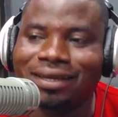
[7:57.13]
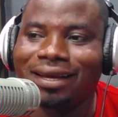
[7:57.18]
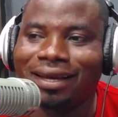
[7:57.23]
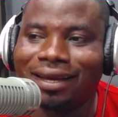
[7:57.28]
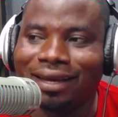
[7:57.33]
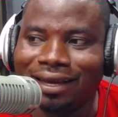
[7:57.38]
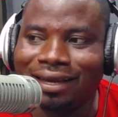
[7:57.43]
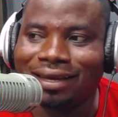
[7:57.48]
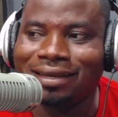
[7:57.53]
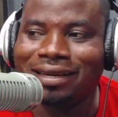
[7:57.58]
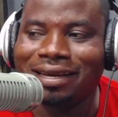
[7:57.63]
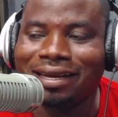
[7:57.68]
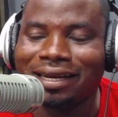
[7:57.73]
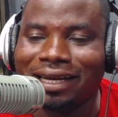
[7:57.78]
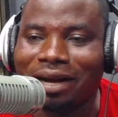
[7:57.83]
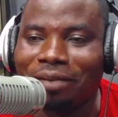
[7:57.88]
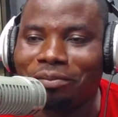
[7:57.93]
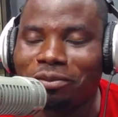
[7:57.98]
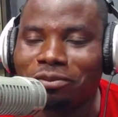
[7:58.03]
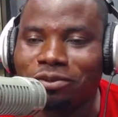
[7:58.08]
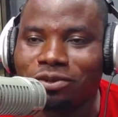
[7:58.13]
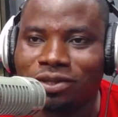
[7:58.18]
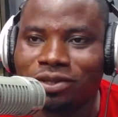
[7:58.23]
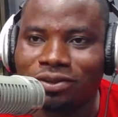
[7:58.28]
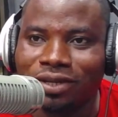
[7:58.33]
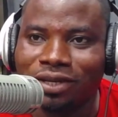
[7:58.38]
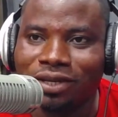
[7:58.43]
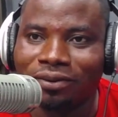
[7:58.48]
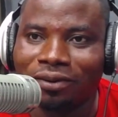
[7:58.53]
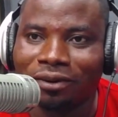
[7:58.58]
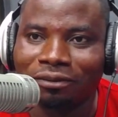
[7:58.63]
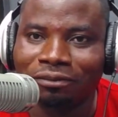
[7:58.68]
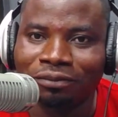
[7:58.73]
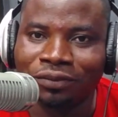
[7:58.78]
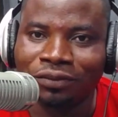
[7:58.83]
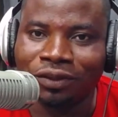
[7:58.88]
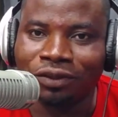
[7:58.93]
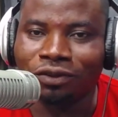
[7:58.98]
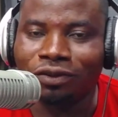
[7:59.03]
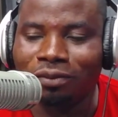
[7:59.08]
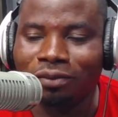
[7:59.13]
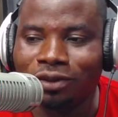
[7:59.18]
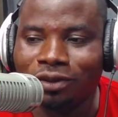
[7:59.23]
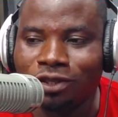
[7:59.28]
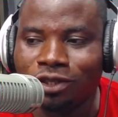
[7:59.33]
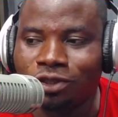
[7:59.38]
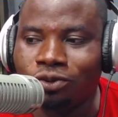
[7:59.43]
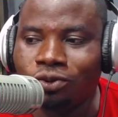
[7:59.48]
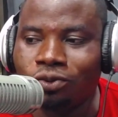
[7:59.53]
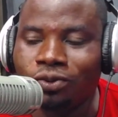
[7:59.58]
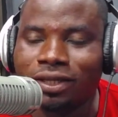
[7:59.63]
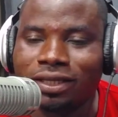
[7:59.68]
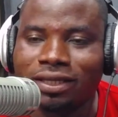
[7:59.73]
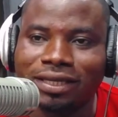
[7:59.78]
eh na nka bom susu ni ho so the 2 weeks